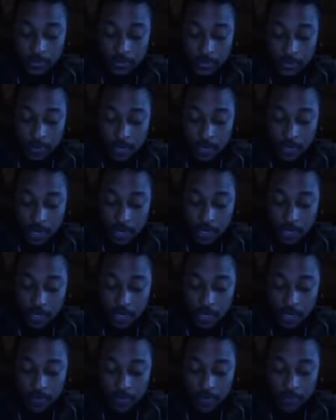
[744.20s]

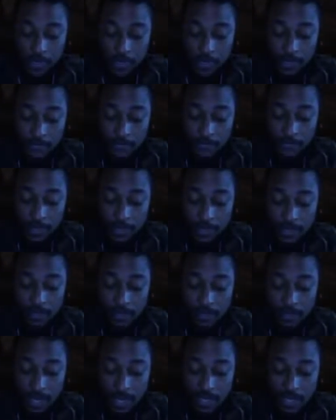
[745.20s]
from
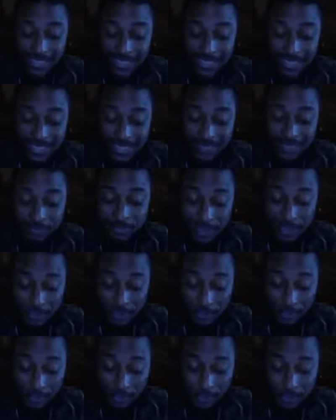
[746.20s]
among his
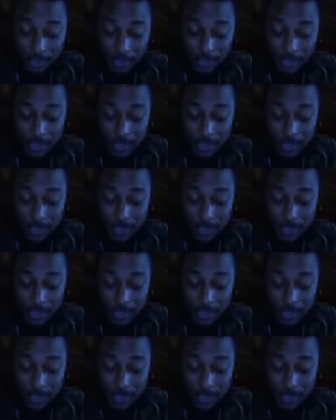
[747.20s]
people,